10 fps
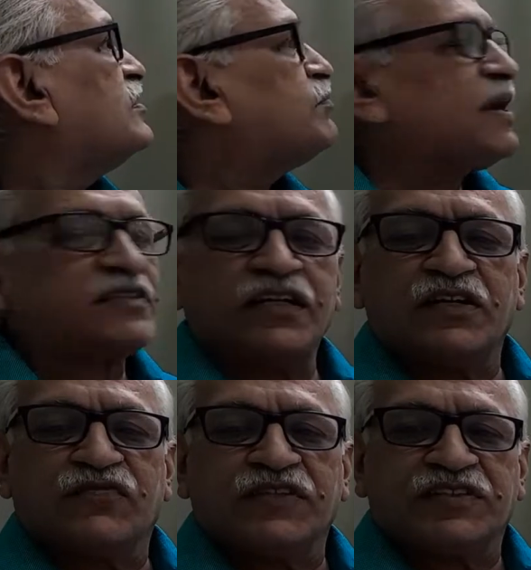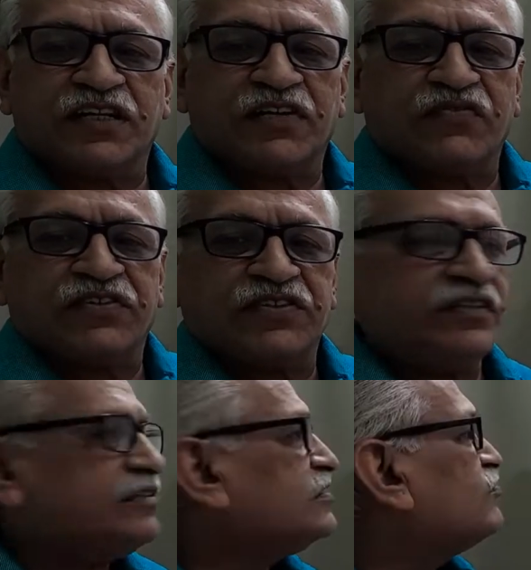partial differential
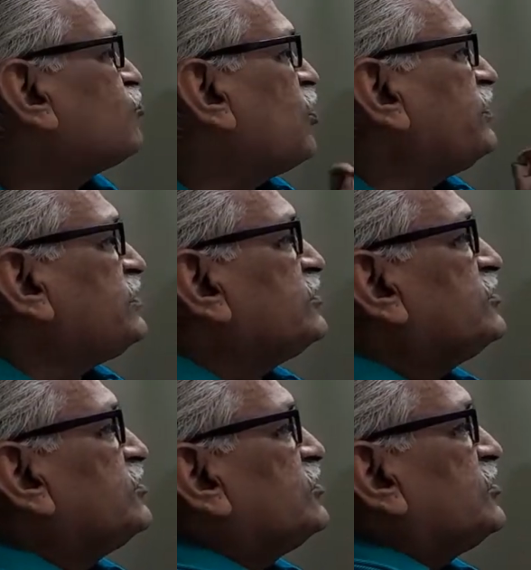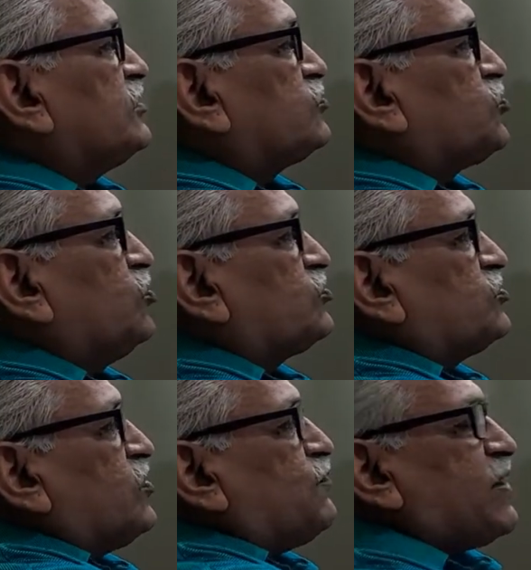equation point
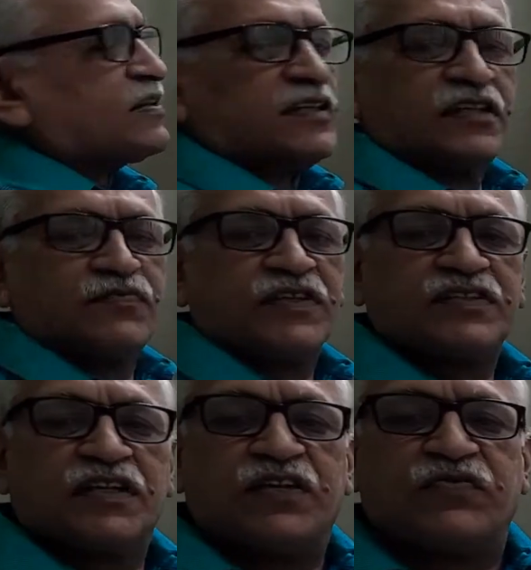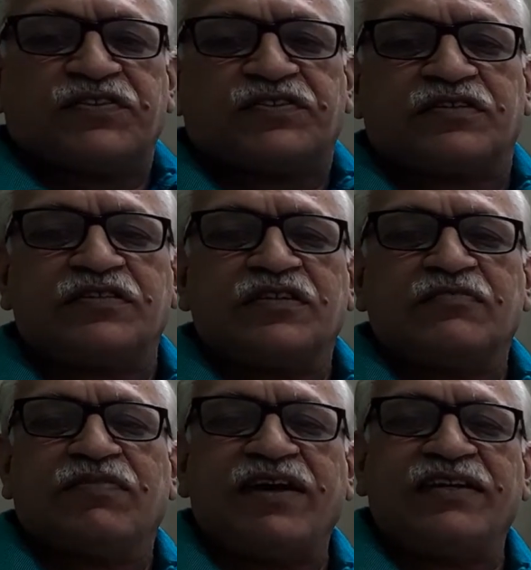solution of partial differential equation
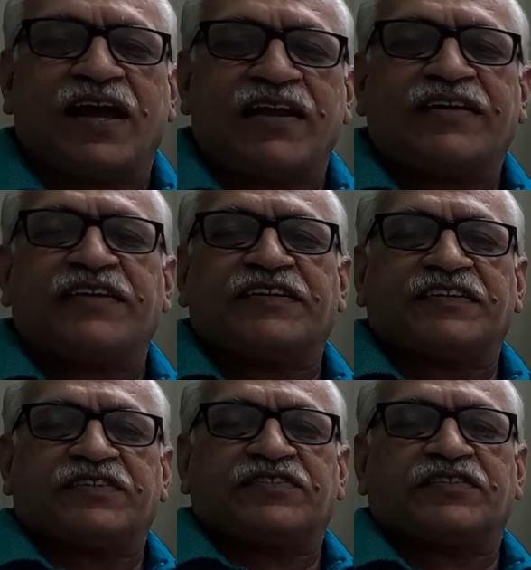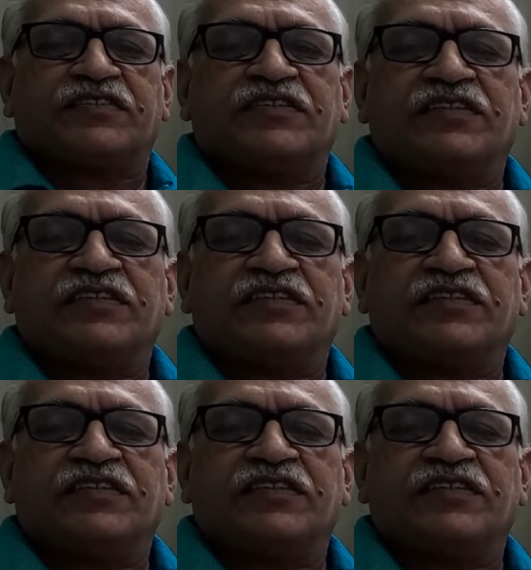by direct integration.